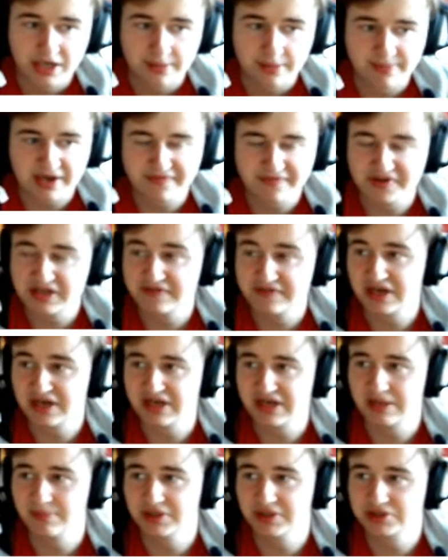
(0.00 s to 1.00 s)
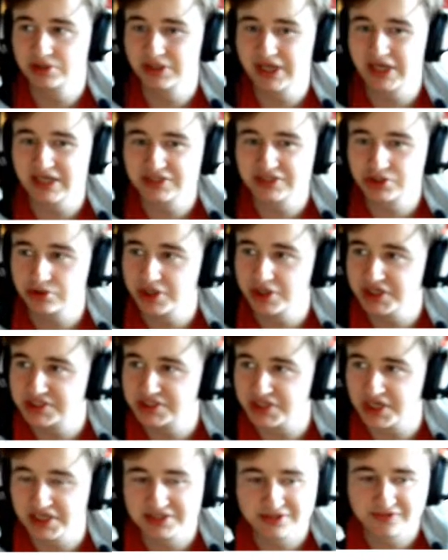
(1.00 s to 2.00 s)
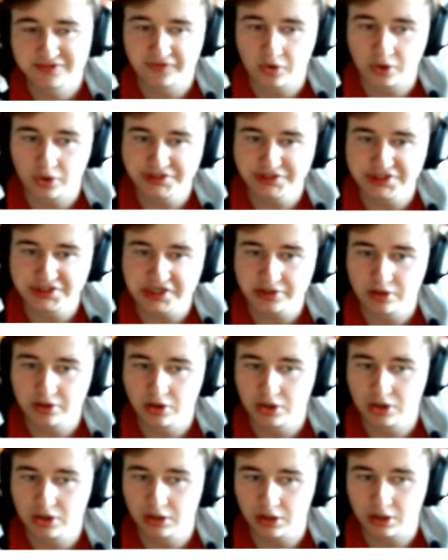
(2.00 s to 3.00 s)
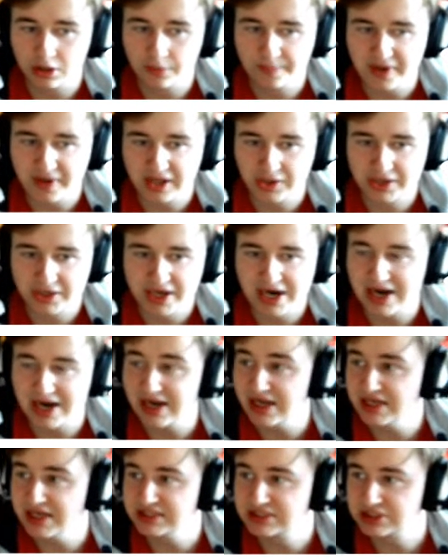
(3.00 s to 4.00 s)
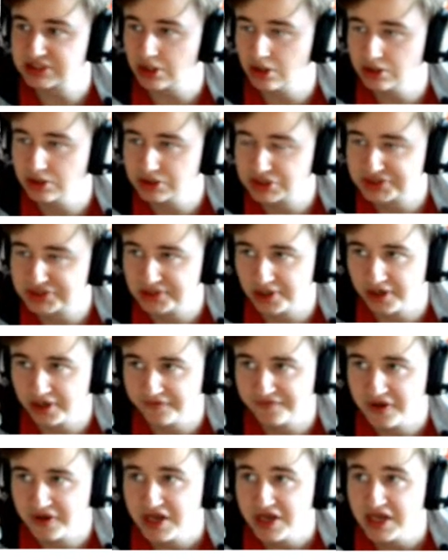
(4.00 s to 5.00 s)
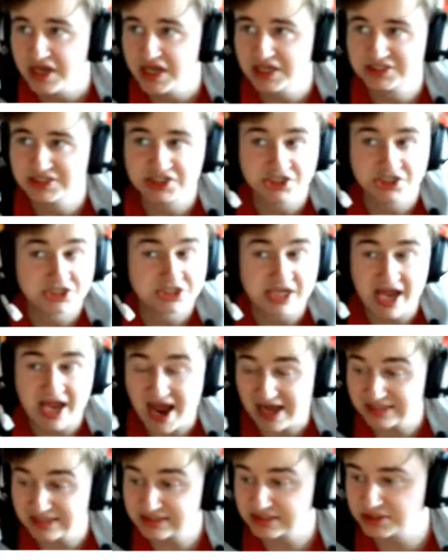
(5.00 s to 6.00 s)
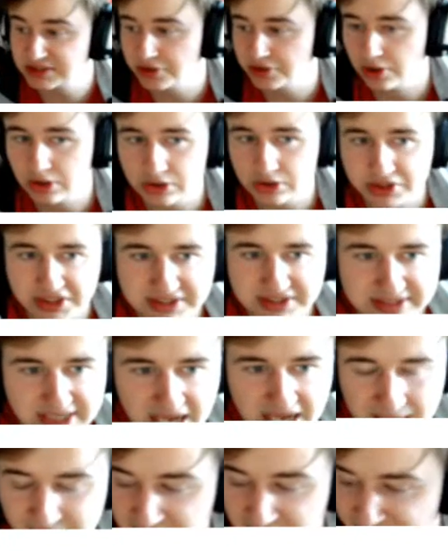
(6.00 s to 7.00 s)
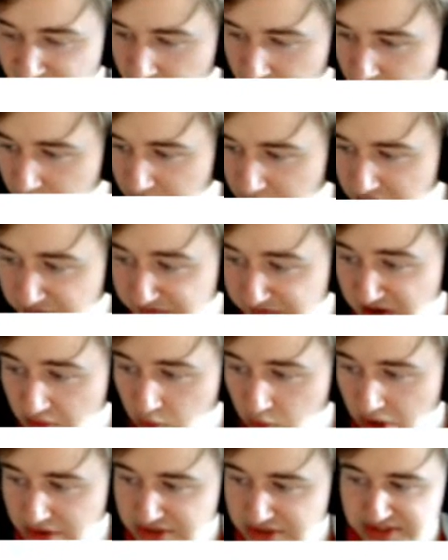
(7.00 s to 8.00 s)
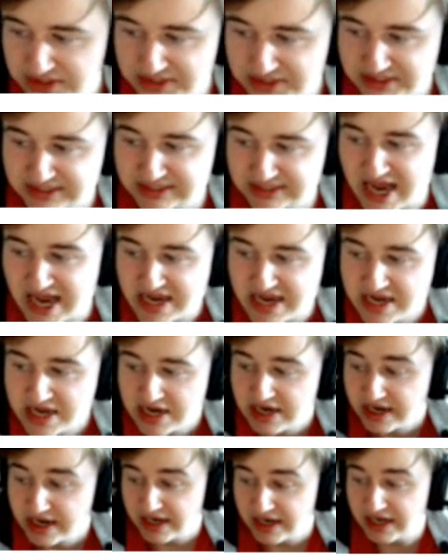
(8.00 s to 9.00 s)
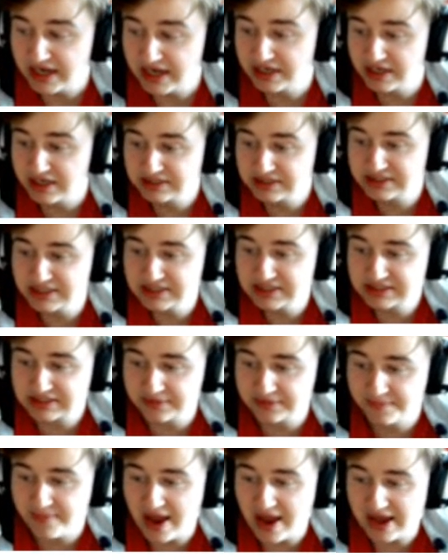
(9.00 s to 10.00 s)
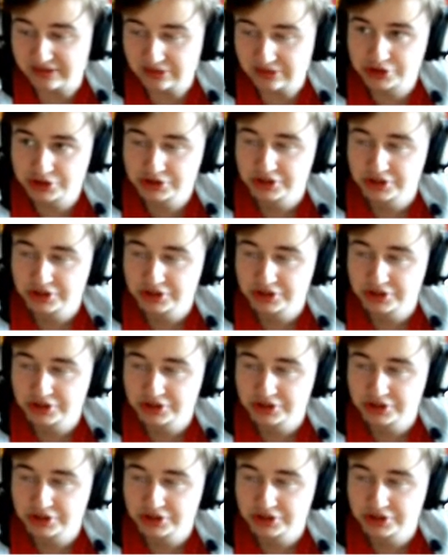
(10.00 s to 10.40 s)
Medvedev unable to get to it. It's 40 all. Opelka is on serve. He just has to hold this game if he wants to stay in this match.